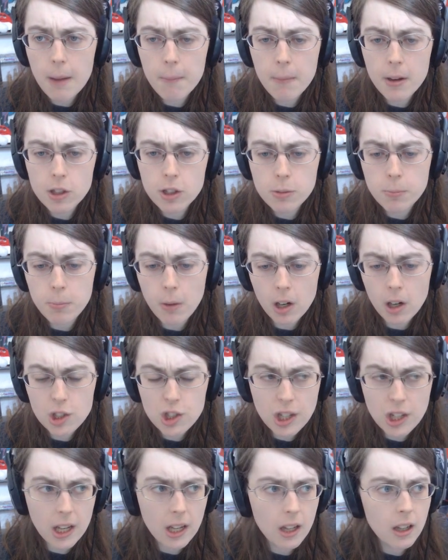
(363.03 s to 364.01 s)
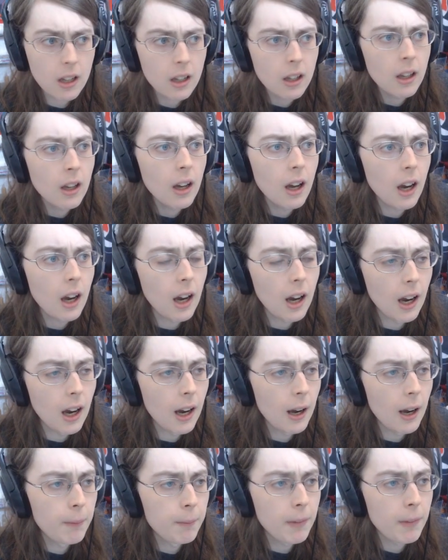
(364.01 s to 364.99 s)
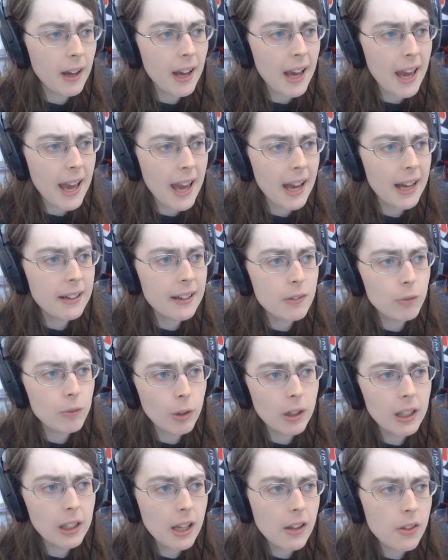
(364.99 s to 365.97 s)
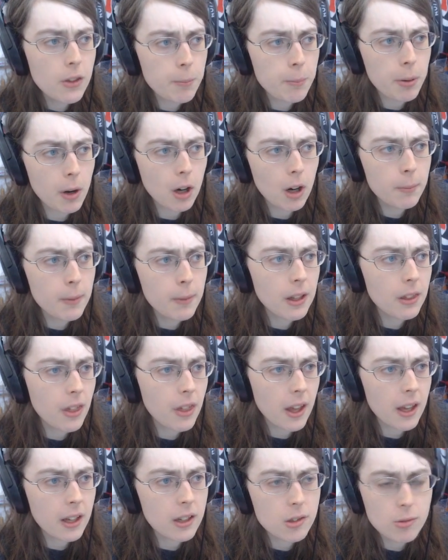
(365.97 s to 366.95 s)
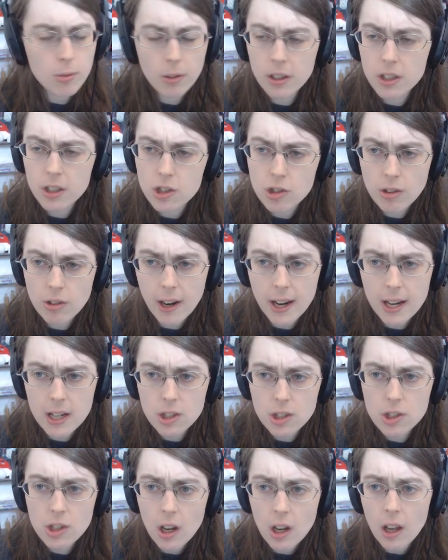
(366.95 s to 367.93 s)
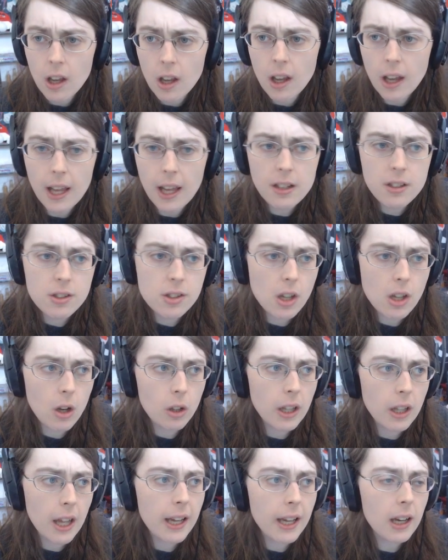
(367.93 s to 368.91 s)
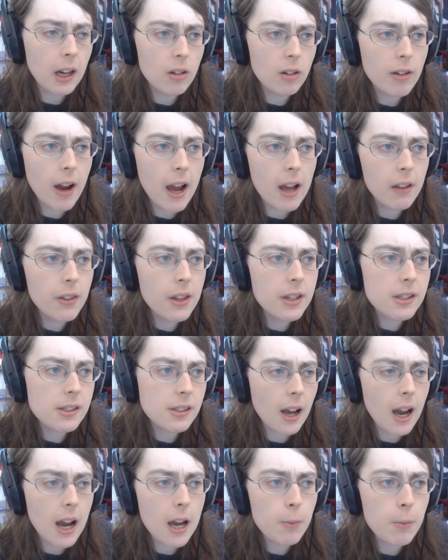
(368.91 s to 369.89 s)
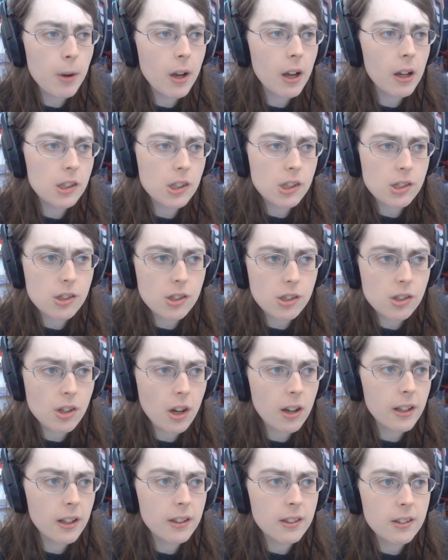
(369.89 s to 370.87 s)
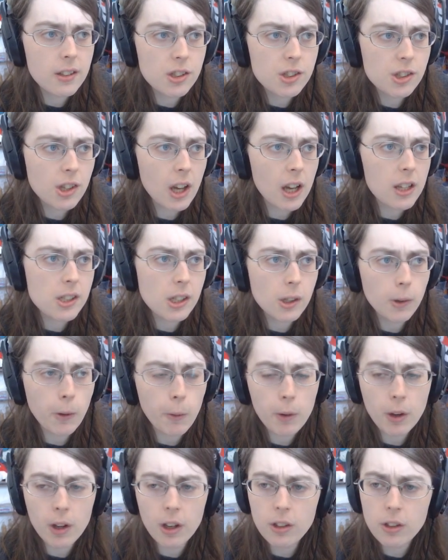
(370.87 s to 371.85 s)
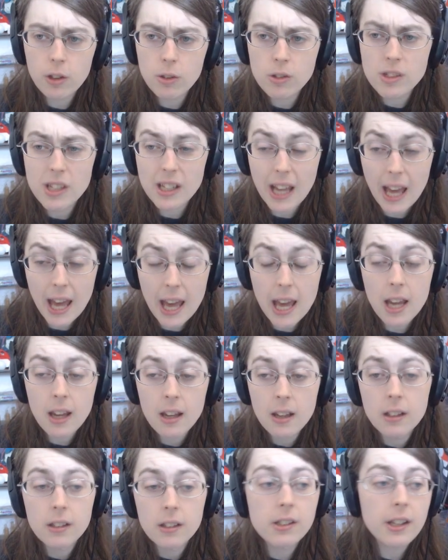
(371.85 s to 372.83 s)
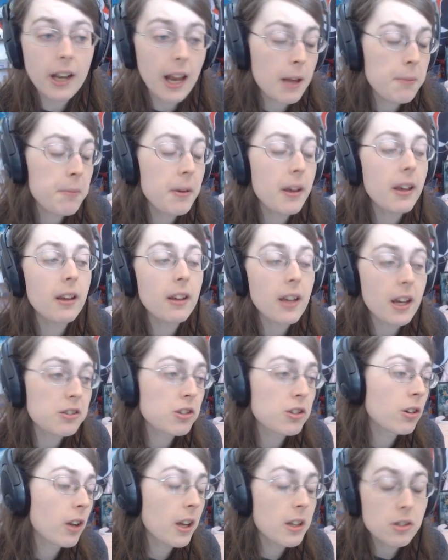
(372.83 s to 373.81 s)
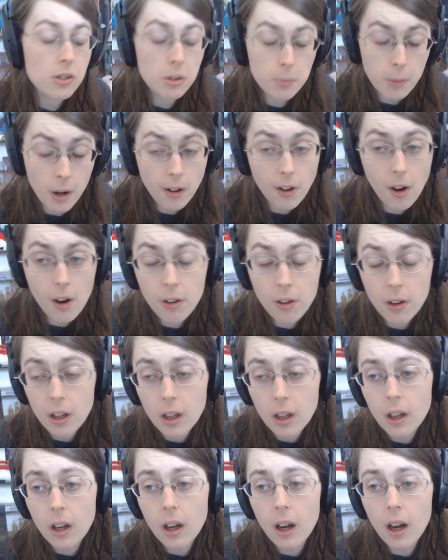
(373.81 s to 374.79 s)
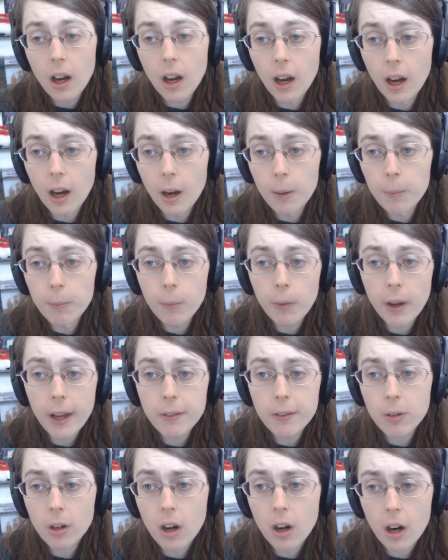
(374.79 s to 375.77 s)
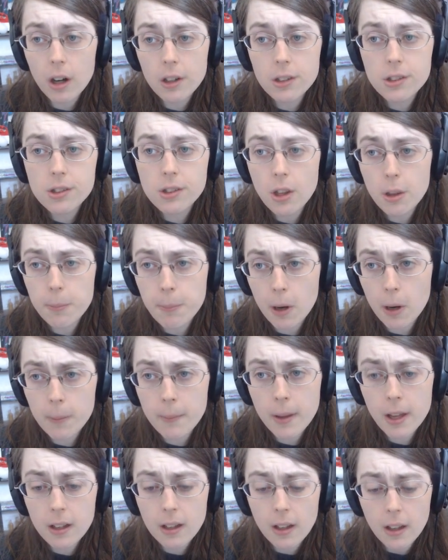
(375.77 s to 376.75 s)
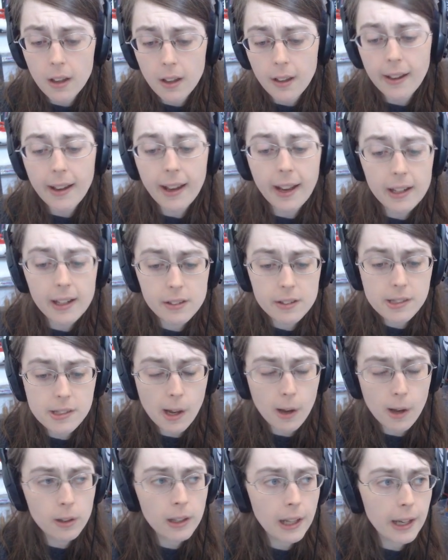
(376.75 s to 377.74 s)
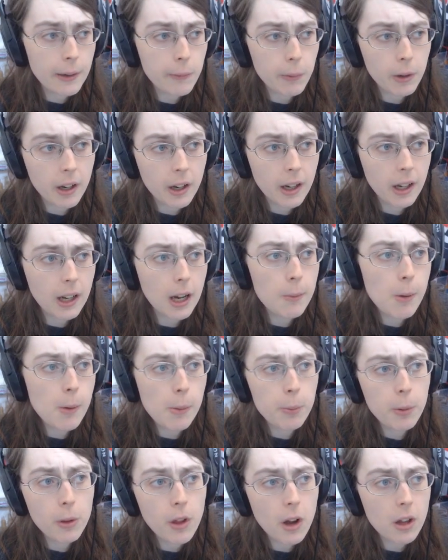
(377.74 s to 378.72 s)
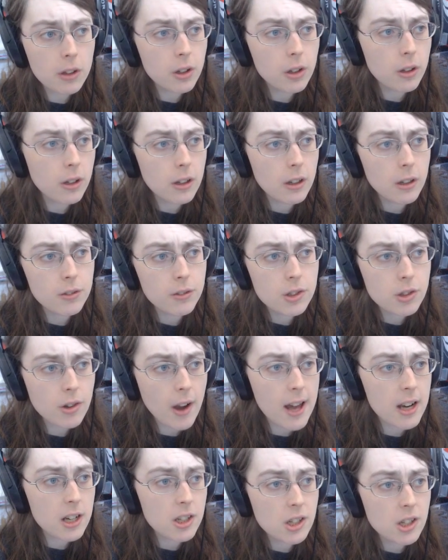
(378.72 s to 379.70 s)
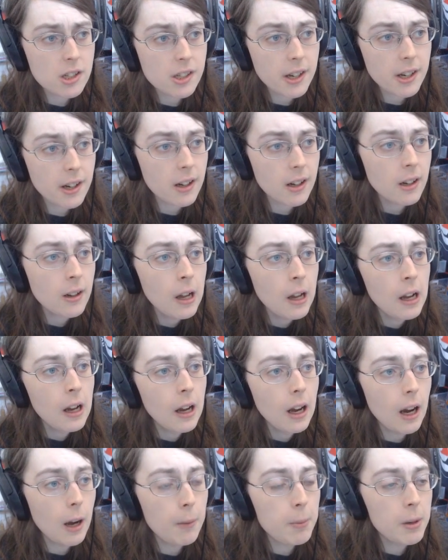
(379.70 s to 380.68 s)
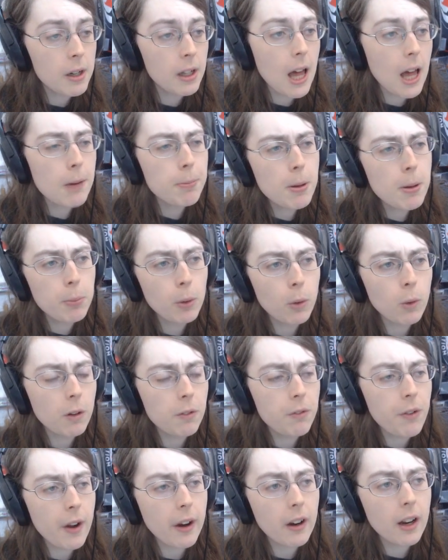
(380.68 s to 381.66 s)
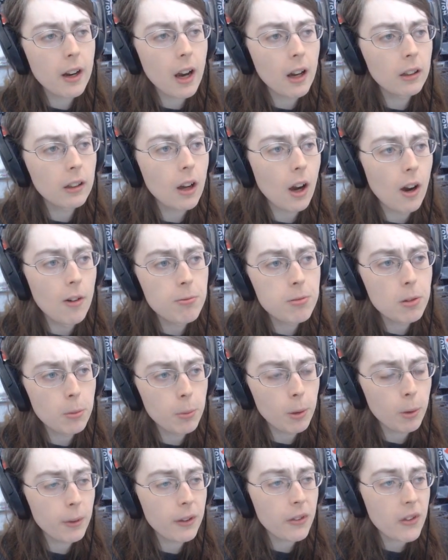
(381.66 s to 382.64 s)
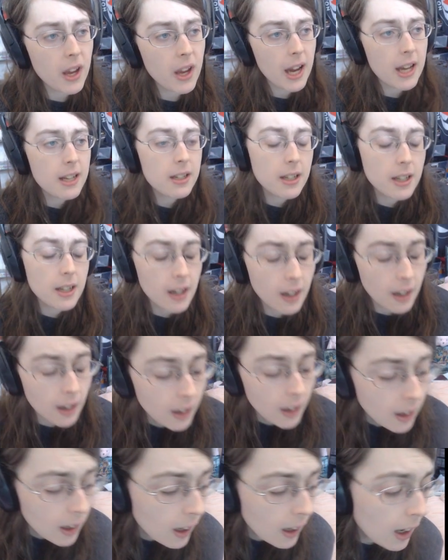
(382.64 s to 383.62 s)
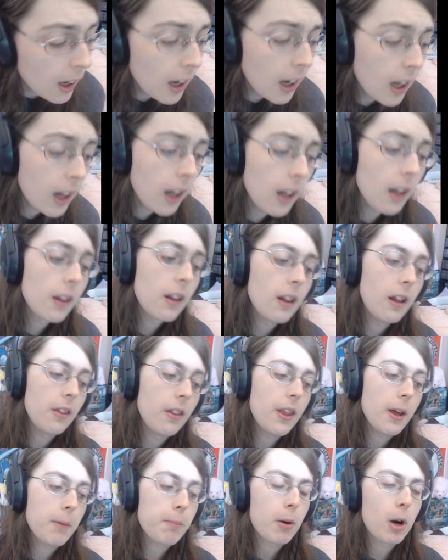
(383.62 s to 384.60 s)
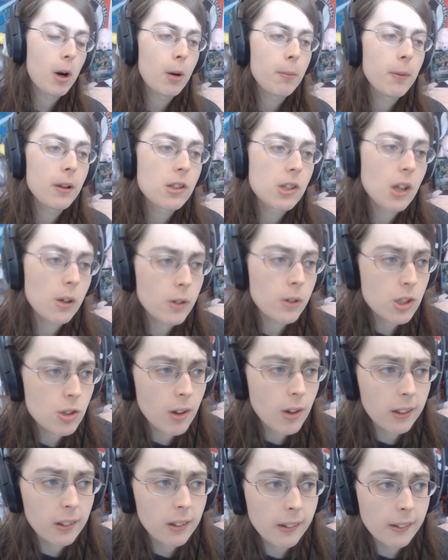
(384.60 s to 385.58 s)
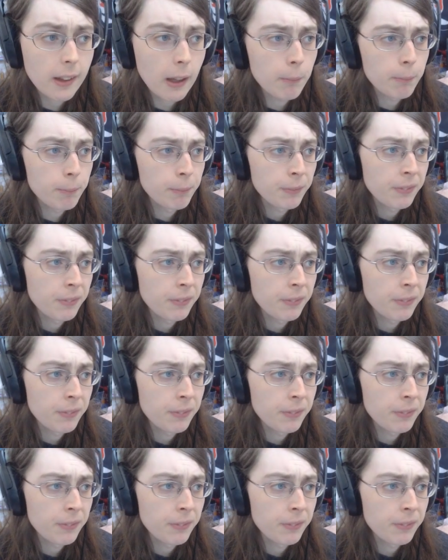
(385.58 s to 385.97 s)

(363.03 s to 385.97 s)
much marching. Um, and really, the permit thing is really strange. And so, like, around this time, we all just started discussing what we're going to do today today being yesterday's tomorrow um, in regards to the permit. And so, like, we're going to come up with alternative strategies here. Uh, but a lot of people were very uncomfortable with the idea uh, that permits are restricting them.